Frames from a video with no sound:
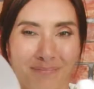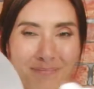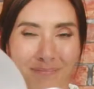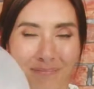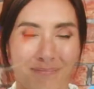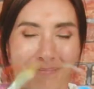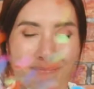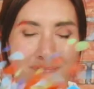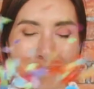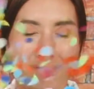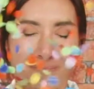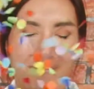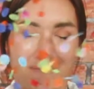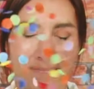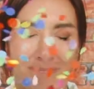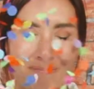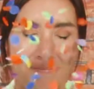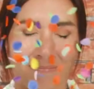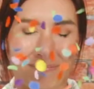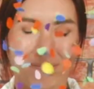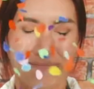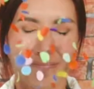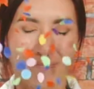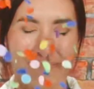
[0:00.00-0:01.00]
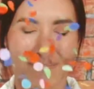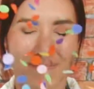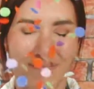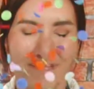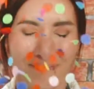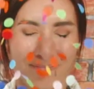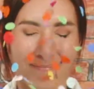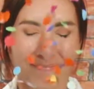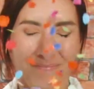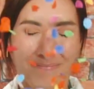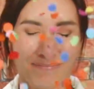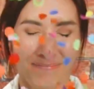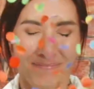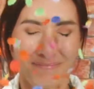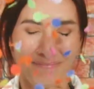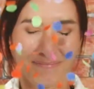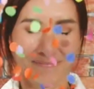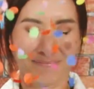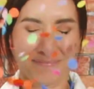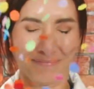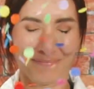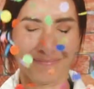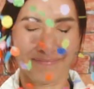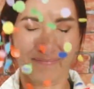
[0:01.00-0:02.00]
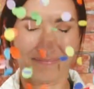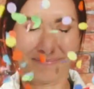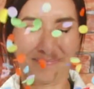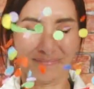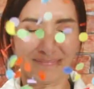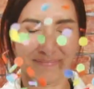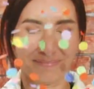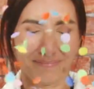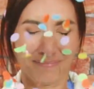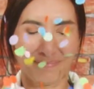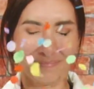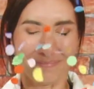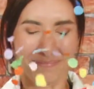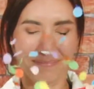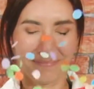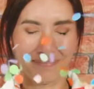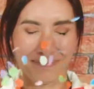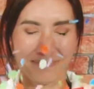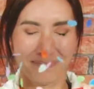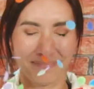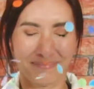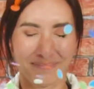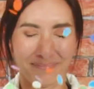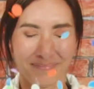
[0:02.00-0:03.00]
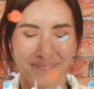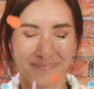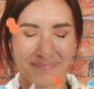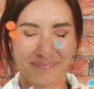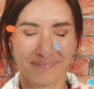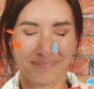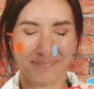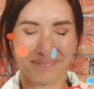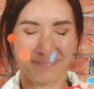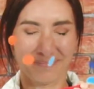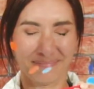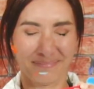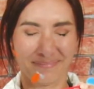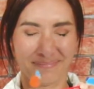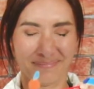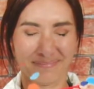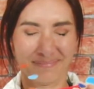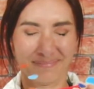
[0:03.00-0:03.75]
The virus is destroyed. You are the superhero.